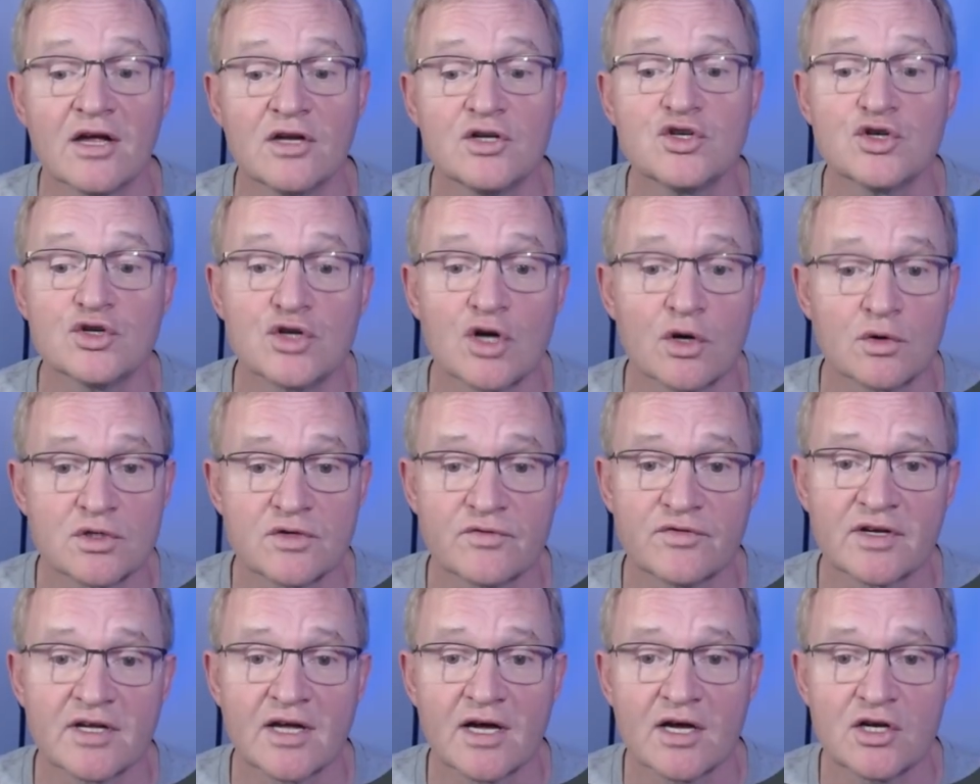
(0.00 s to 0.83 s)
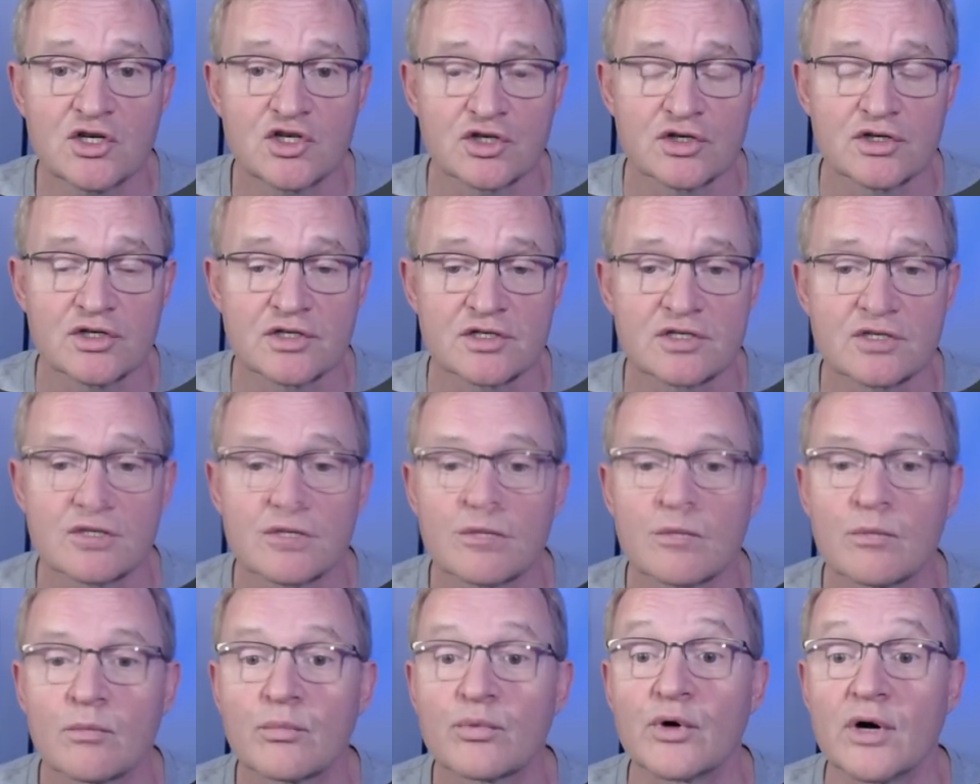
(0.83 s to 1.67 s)
to Notifications.
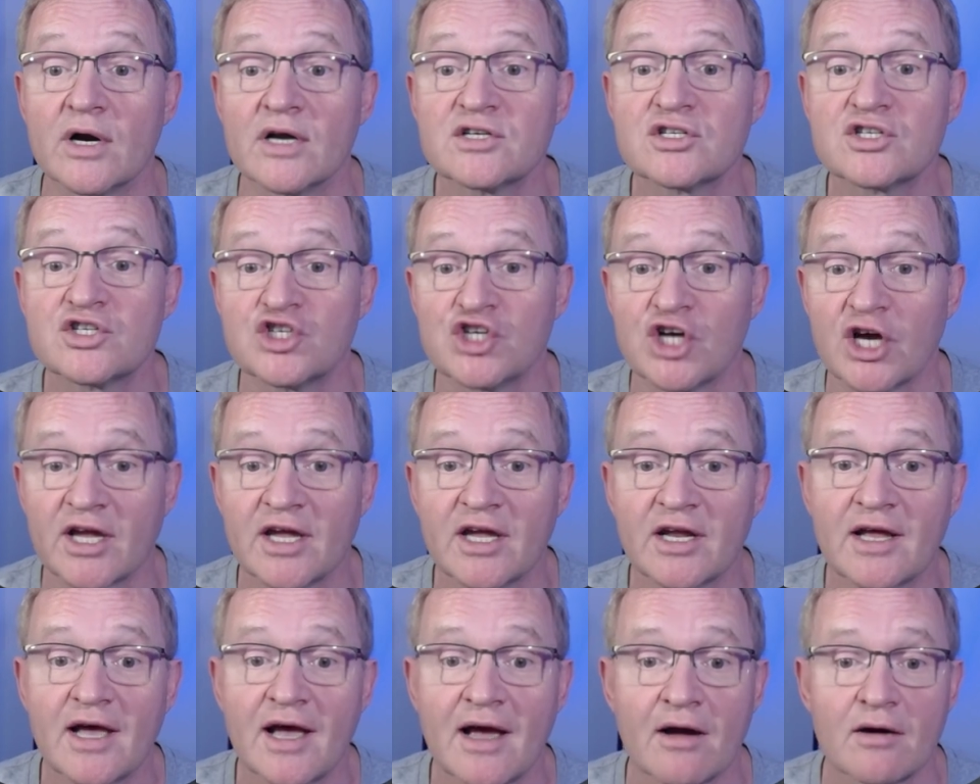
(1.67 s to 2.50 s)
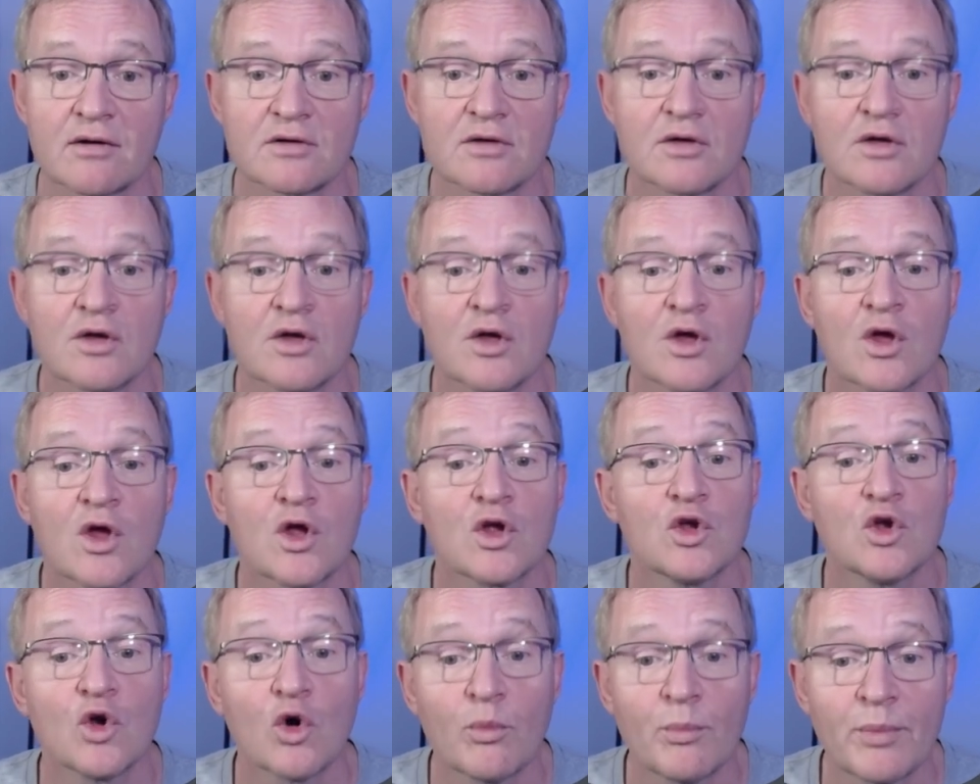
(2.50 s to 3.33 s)
Press Check It Out.
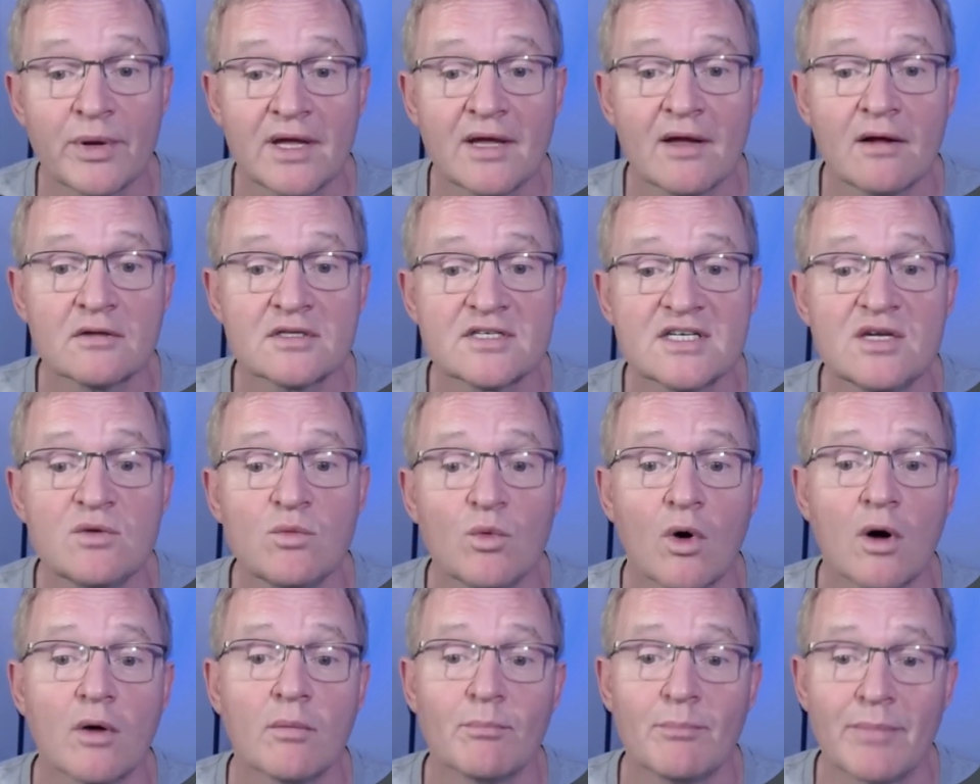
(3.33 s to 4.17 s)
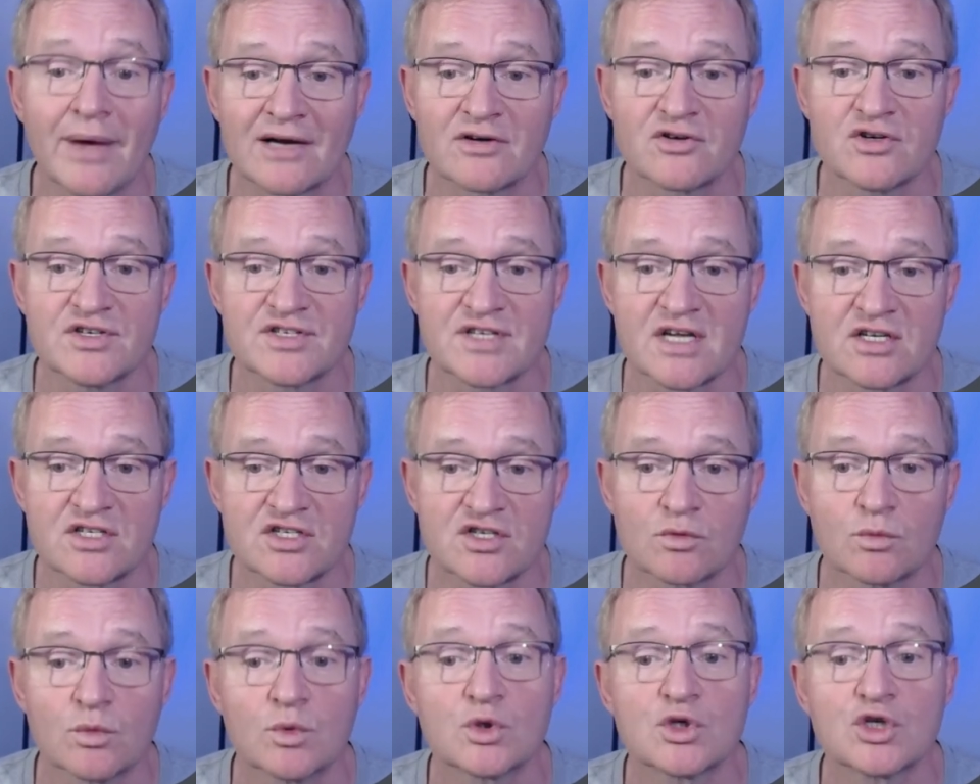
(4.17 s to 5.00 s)
Your PLT-1 battery sensor
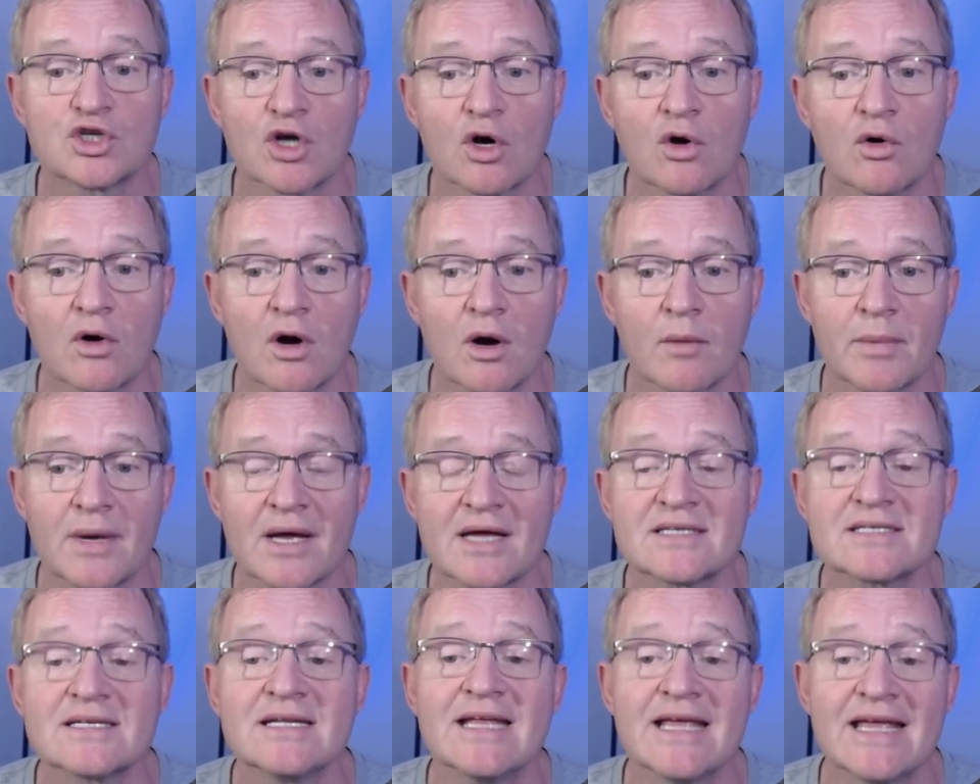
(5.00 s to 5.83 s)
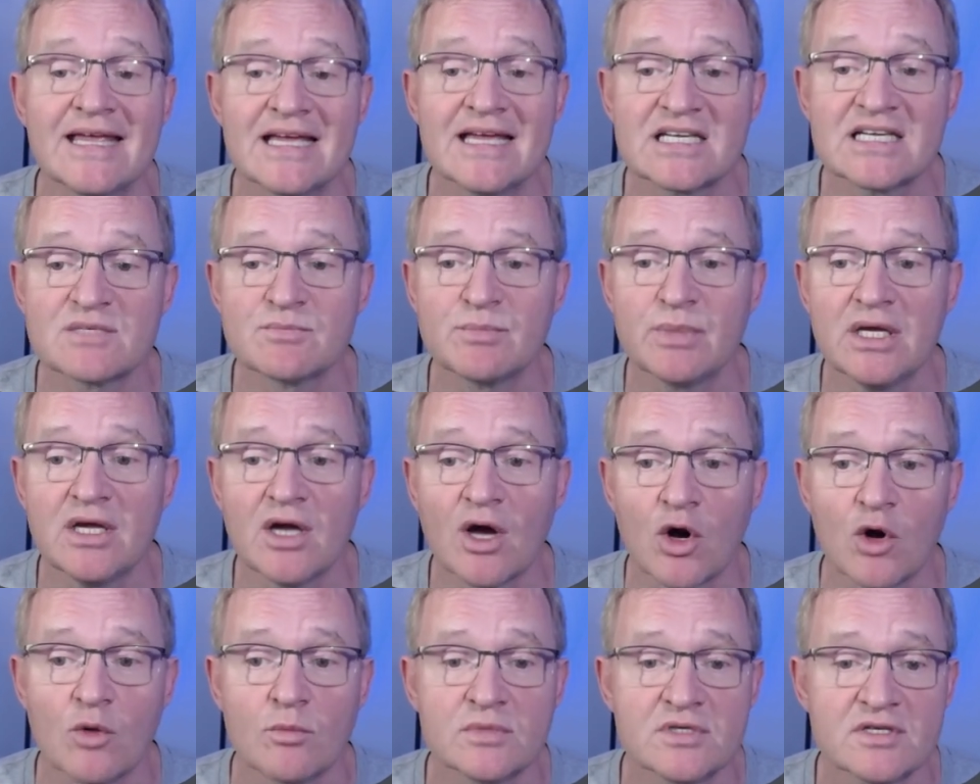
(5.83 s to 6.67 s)
will show up as an ESP
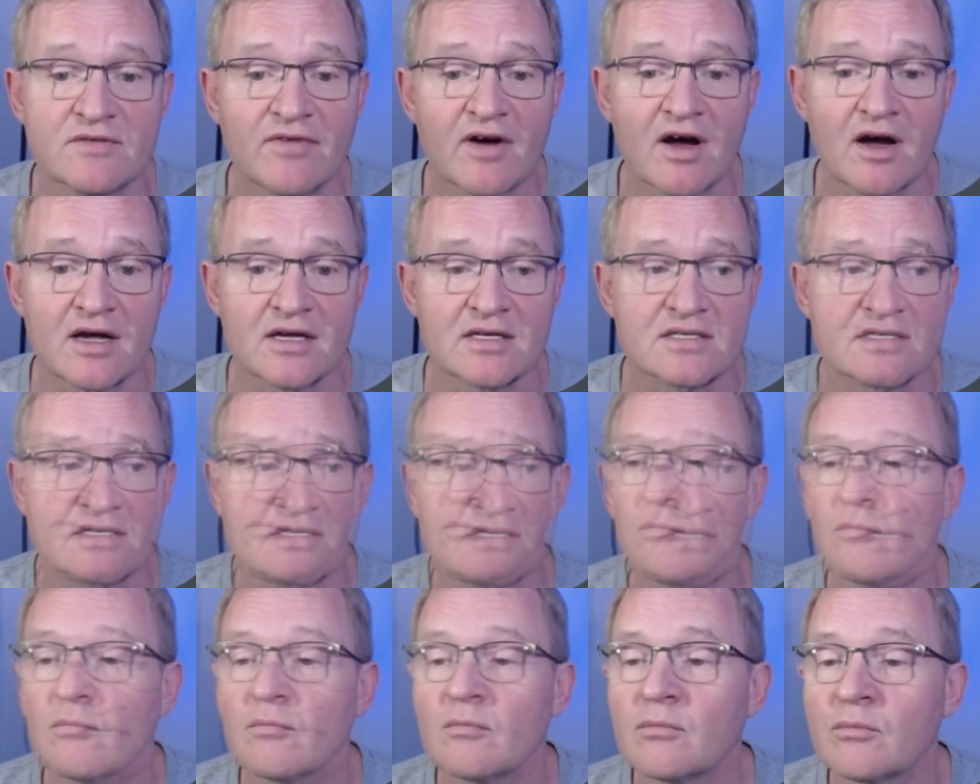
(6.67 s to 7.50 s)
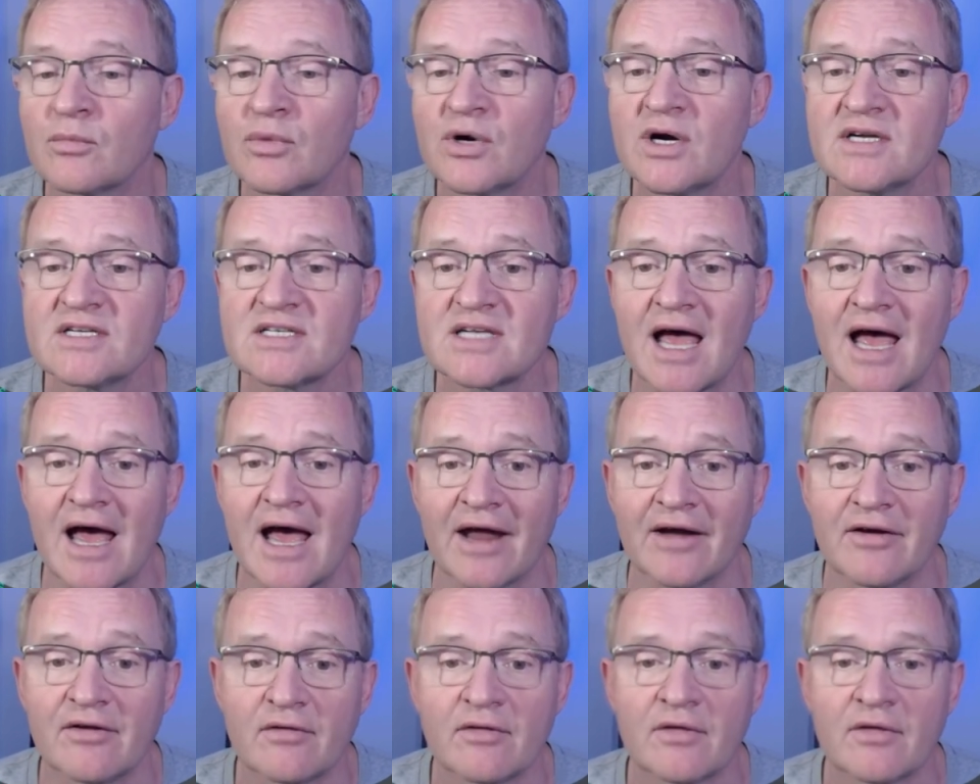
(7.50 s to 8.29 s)
Home device. Press Add.